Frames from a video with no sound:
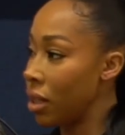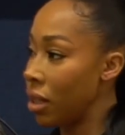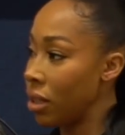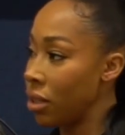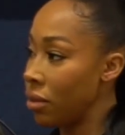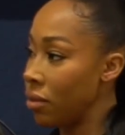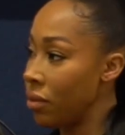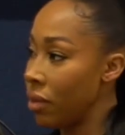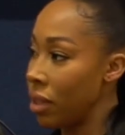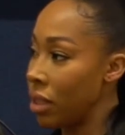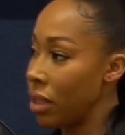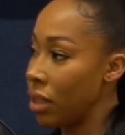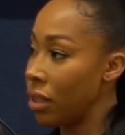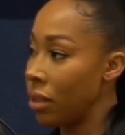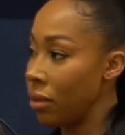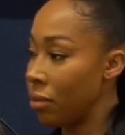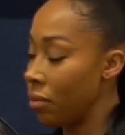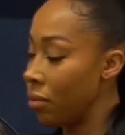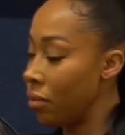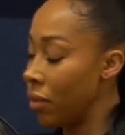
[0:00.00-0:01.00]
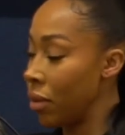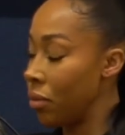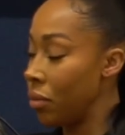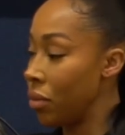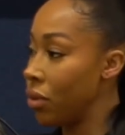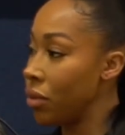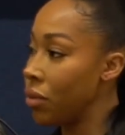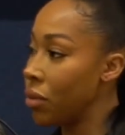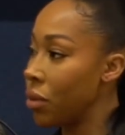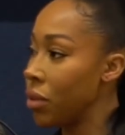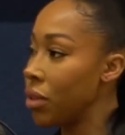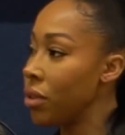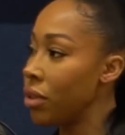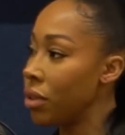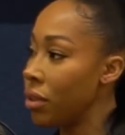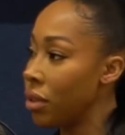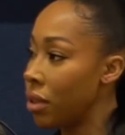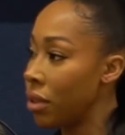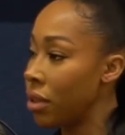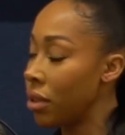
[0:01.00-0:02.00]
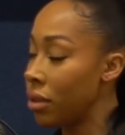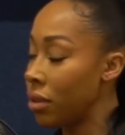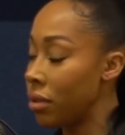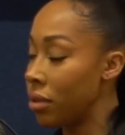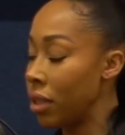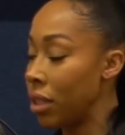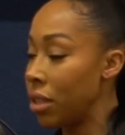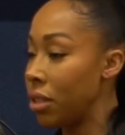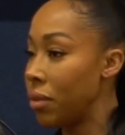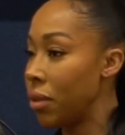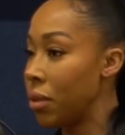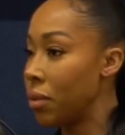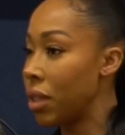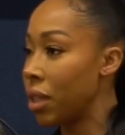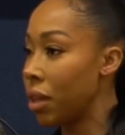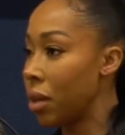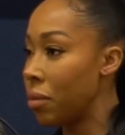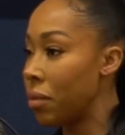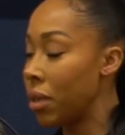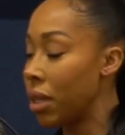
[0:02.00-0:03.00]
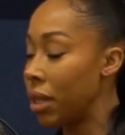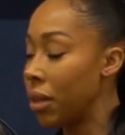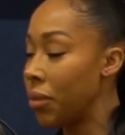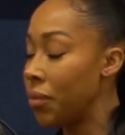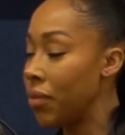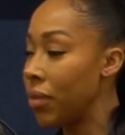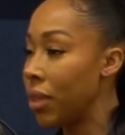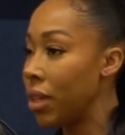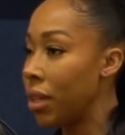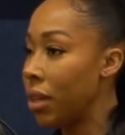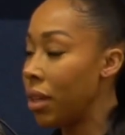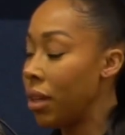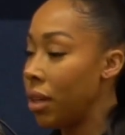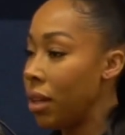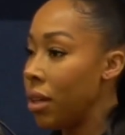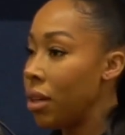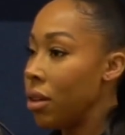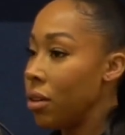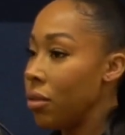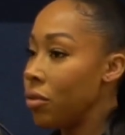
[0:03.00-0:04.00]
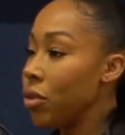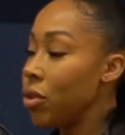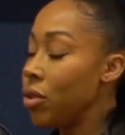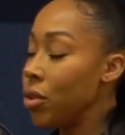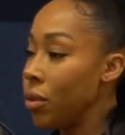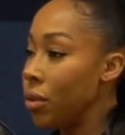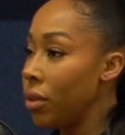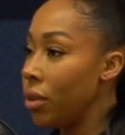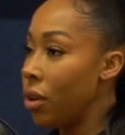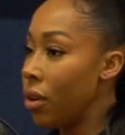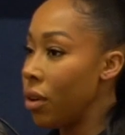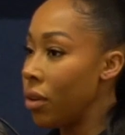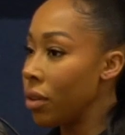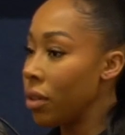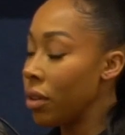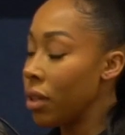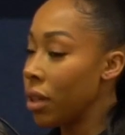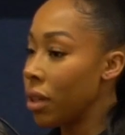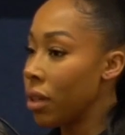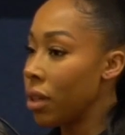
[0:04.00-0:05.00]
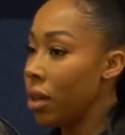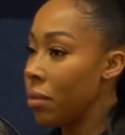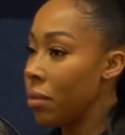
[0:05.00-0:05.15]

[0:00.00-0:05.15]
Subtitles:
like you've already been put forward to interview with the company. For too long,